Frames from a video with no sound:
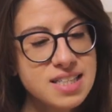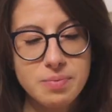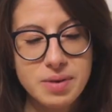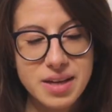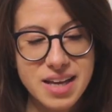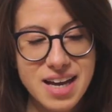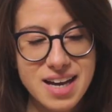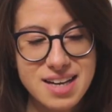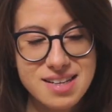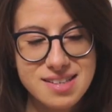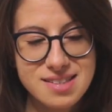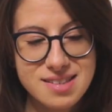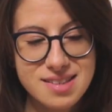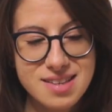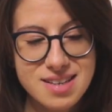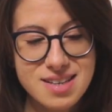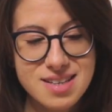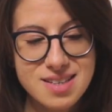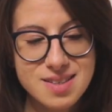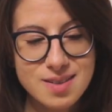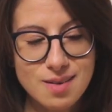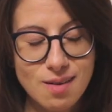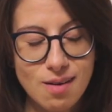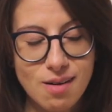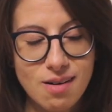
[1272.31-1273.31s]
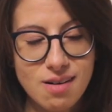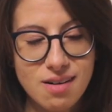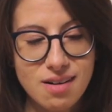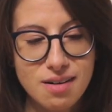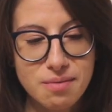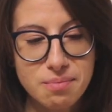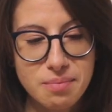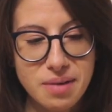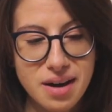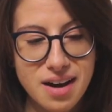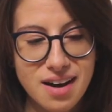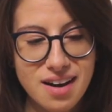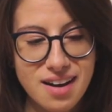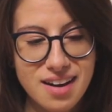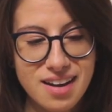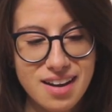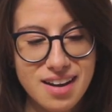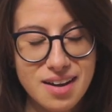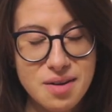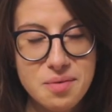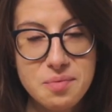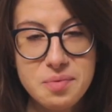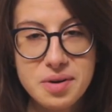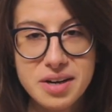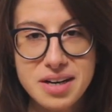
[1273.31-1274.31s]
But yes, these are
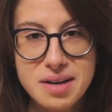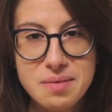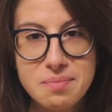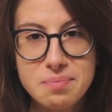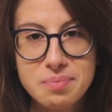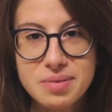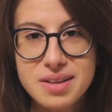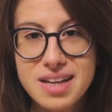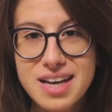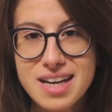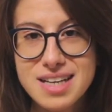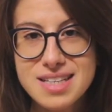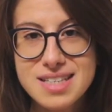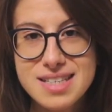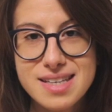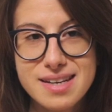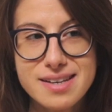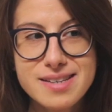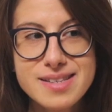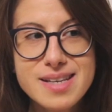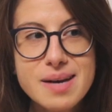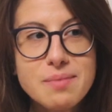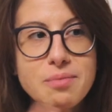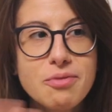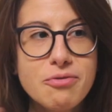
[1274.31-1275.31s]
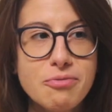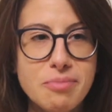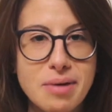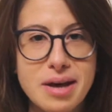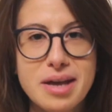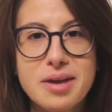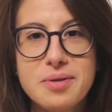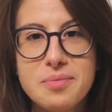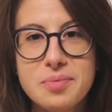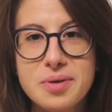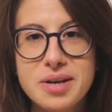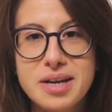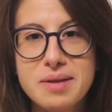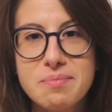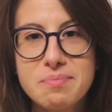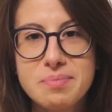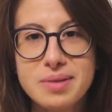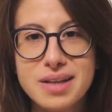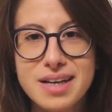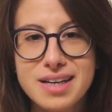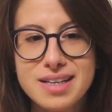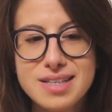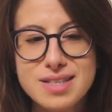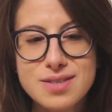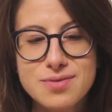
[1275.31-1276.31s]
my reading plans, some of my reading
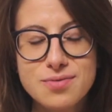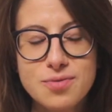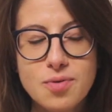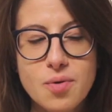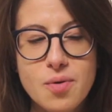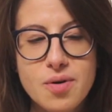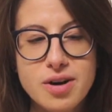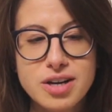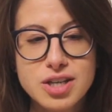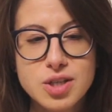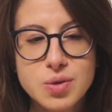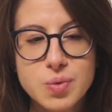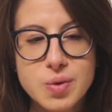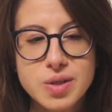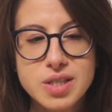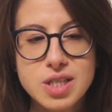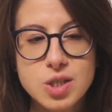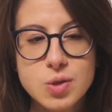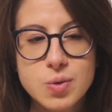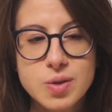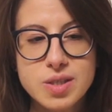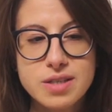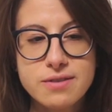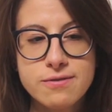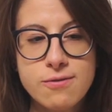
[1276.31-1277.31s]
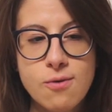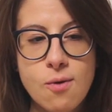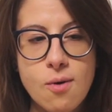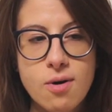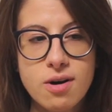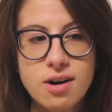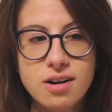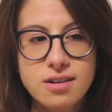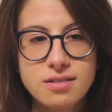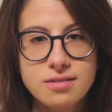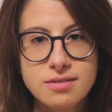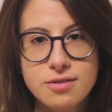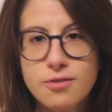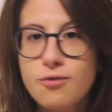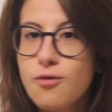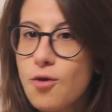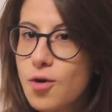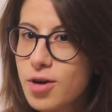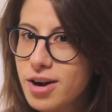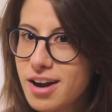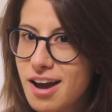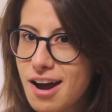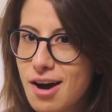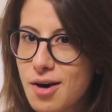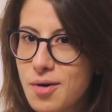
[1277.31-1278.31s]
plans for 2024
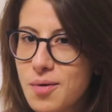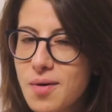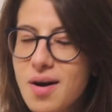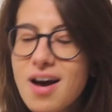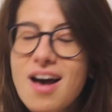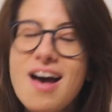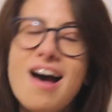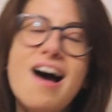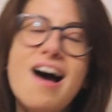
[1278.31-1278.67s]
for now.